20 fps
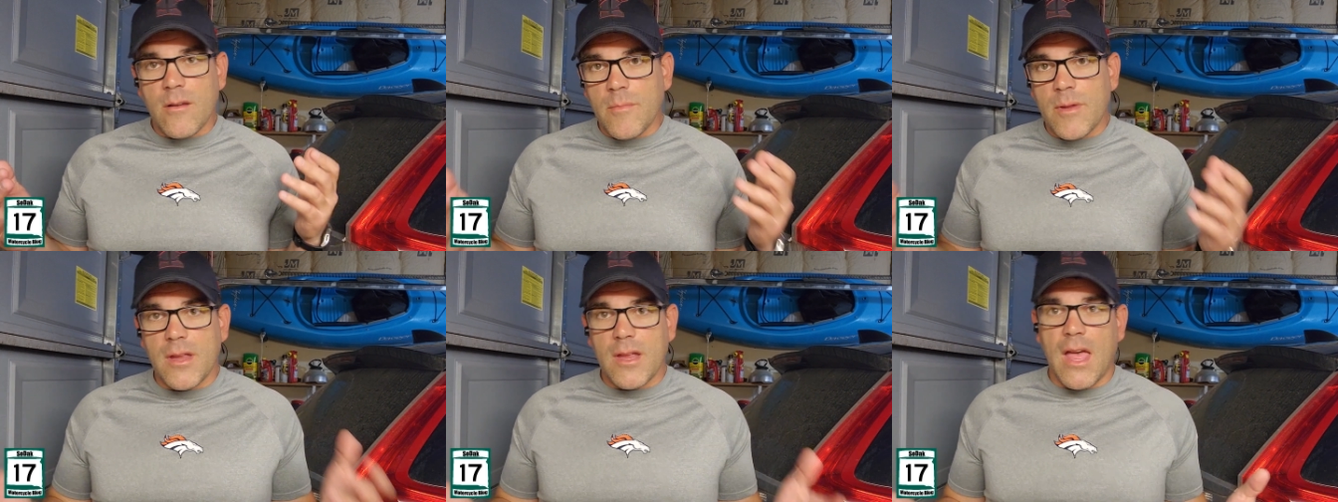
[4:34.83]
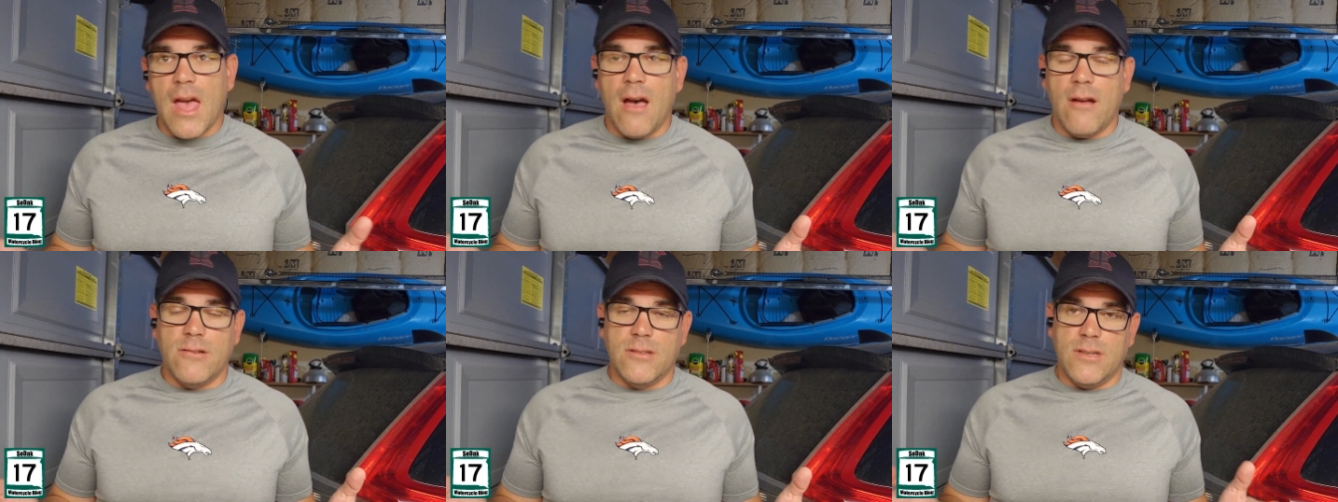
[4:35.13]
you'd be
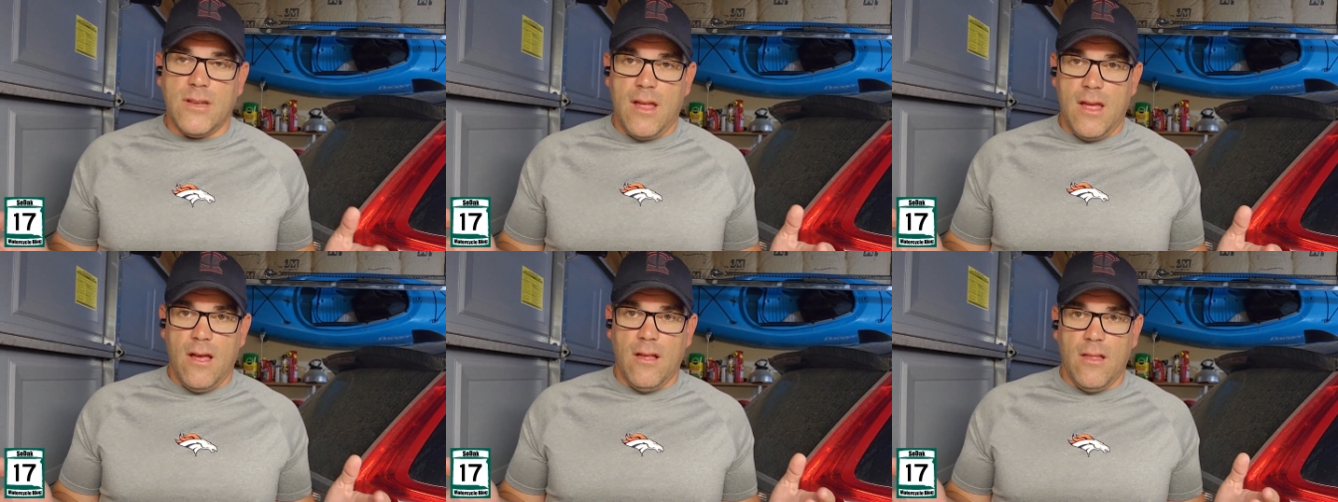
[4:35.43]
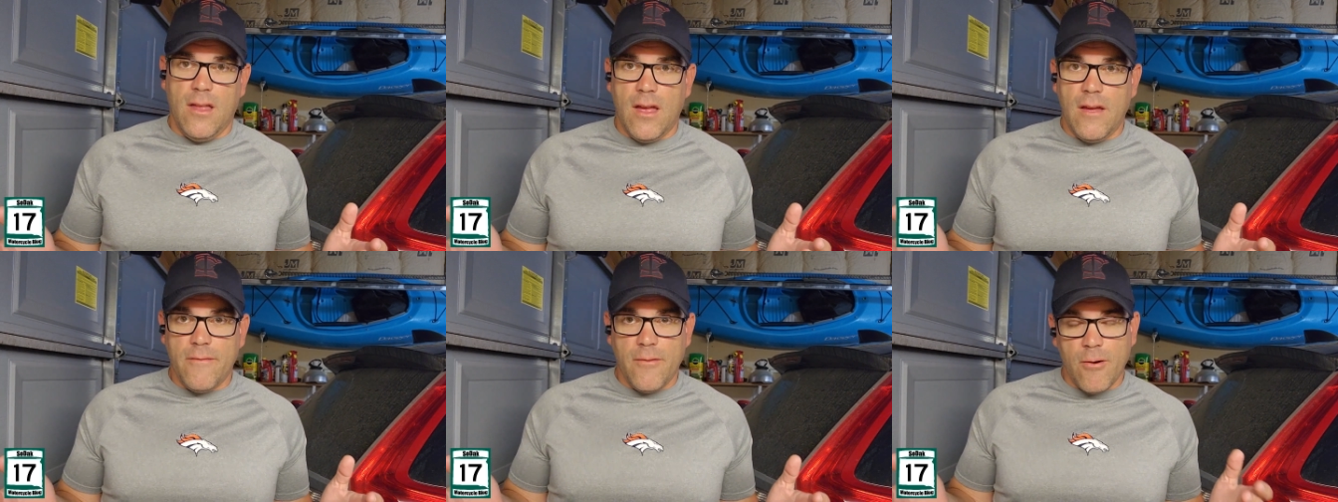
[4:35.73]
gouging the
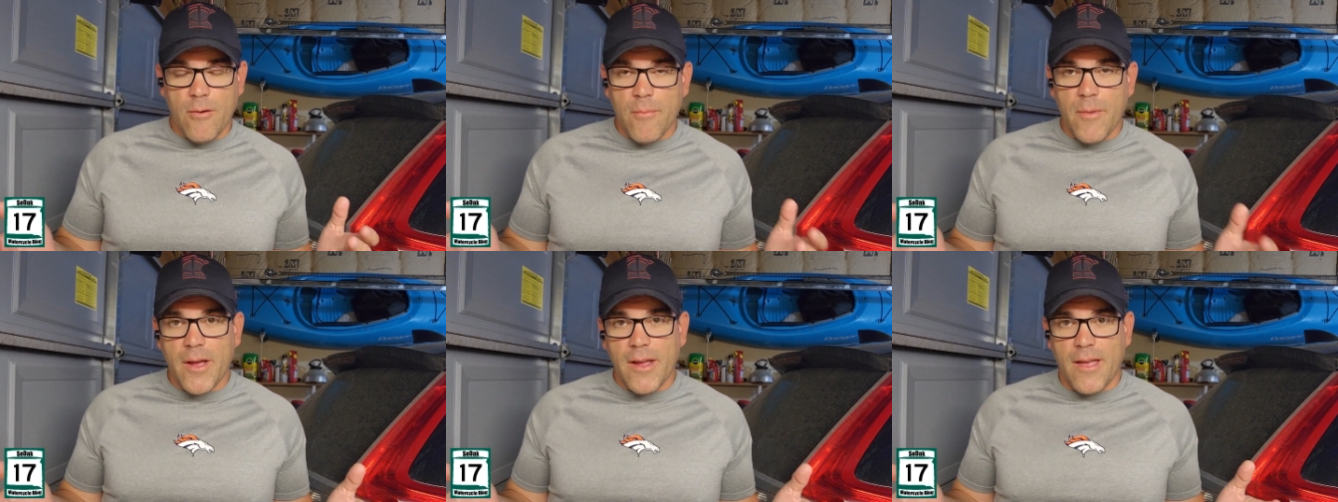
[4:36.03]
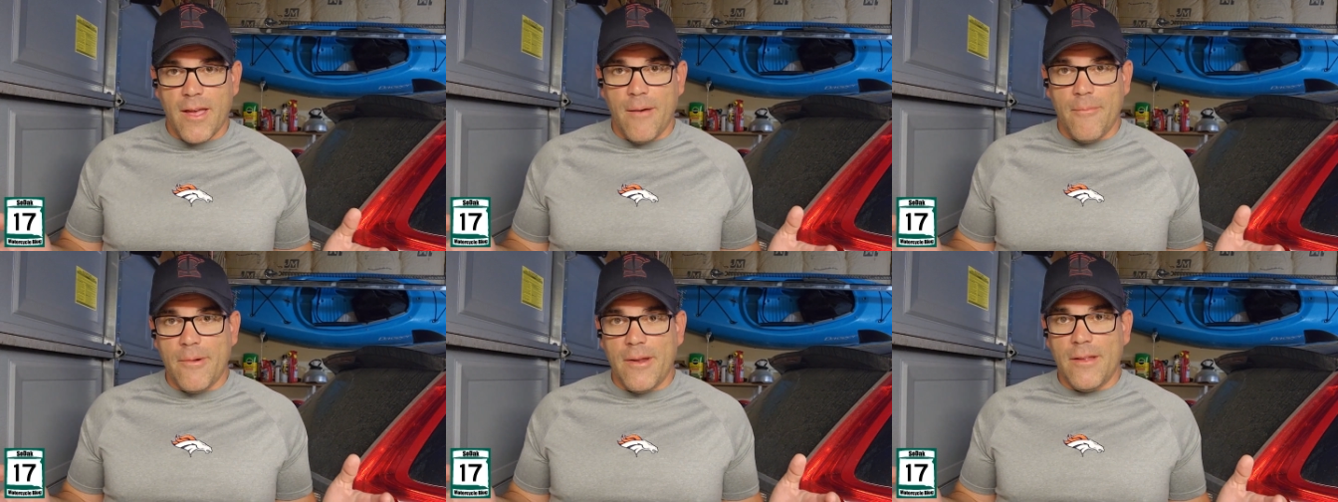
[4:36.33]
hell out of everybody
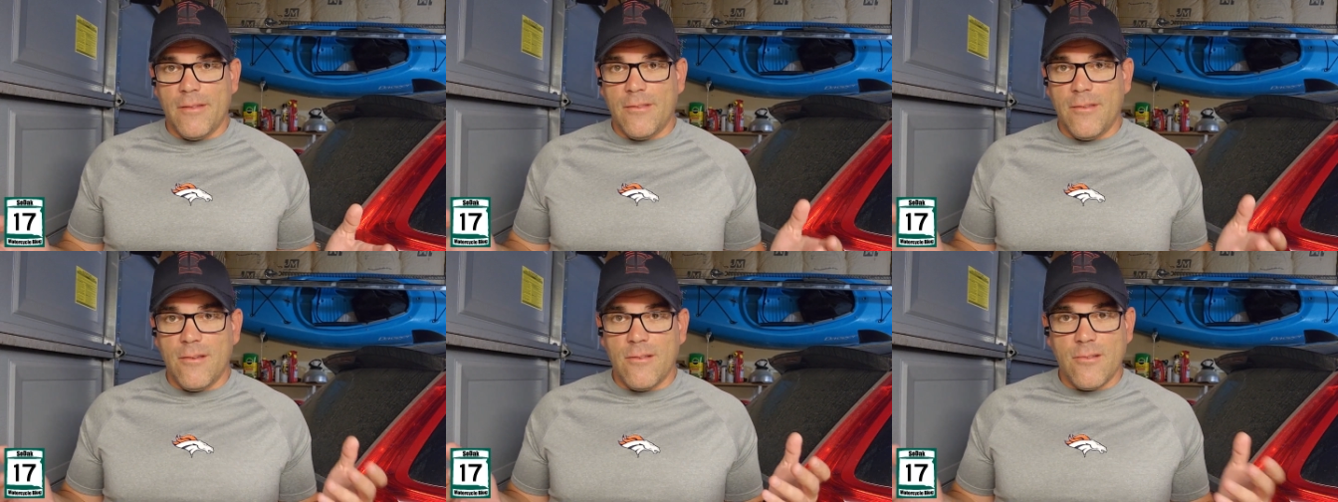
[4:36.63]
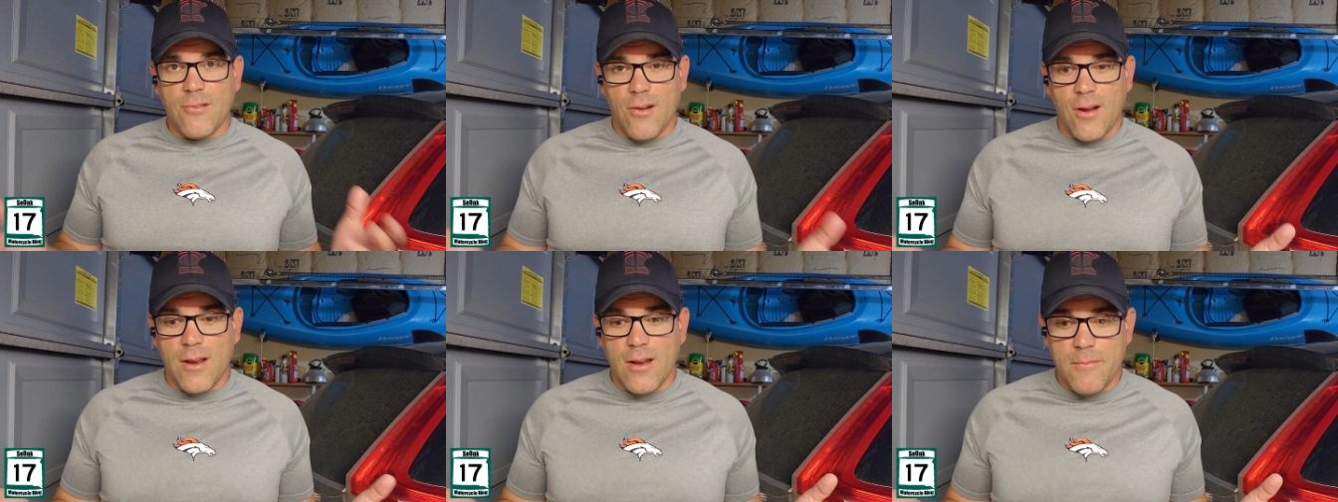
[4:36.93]
coming into
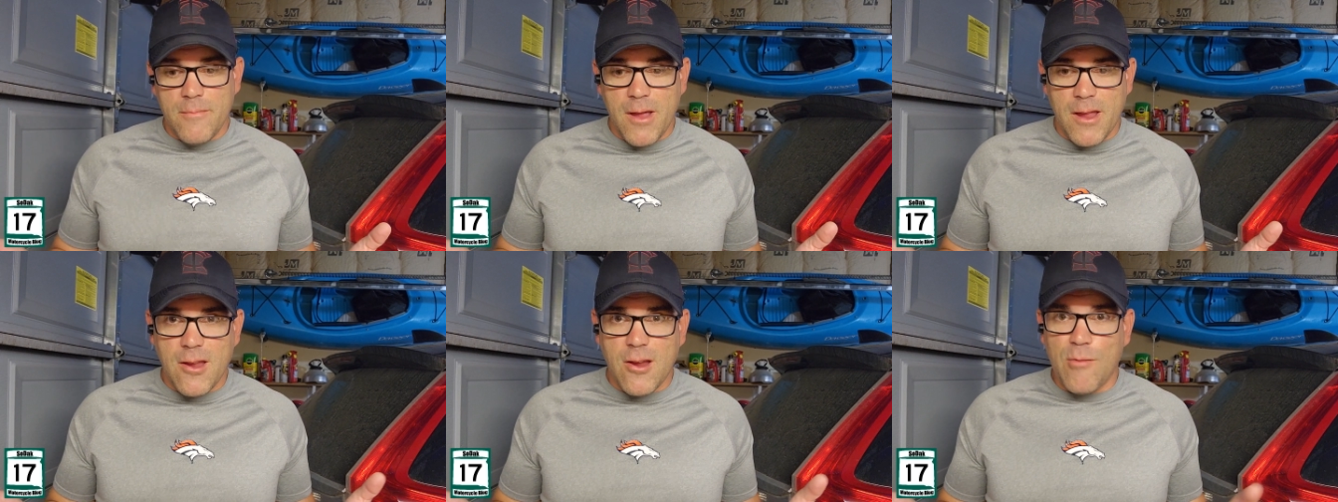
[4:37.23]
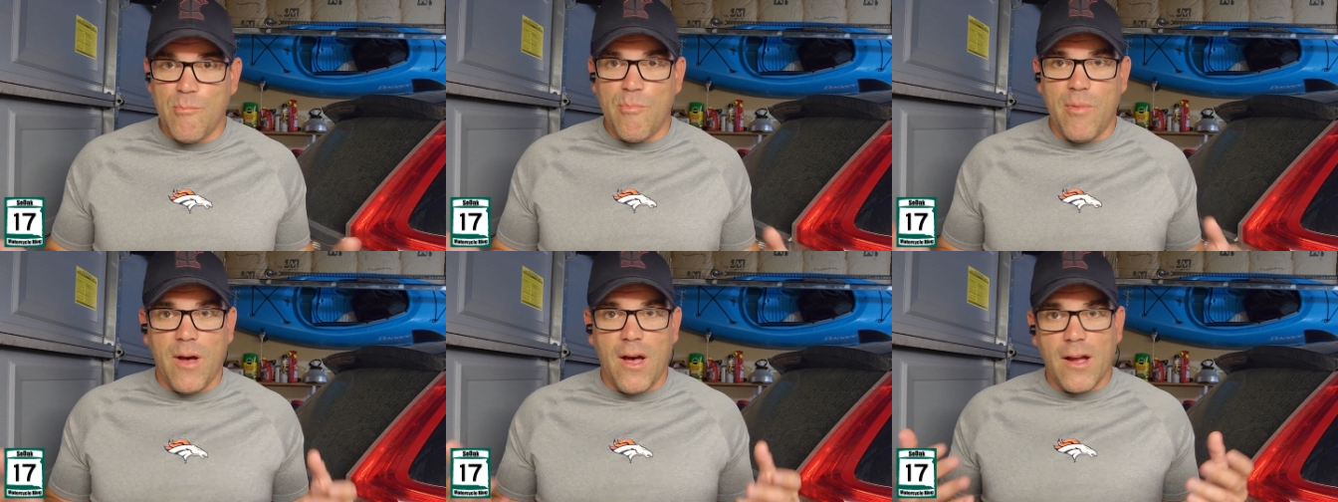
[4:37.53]
trying to make
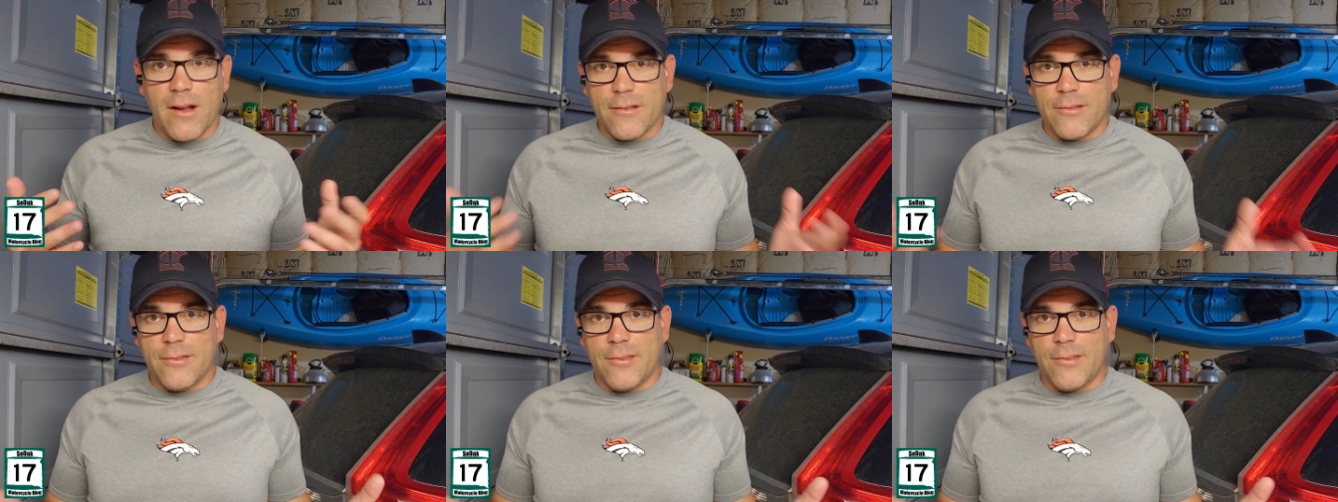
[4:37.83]
your buck.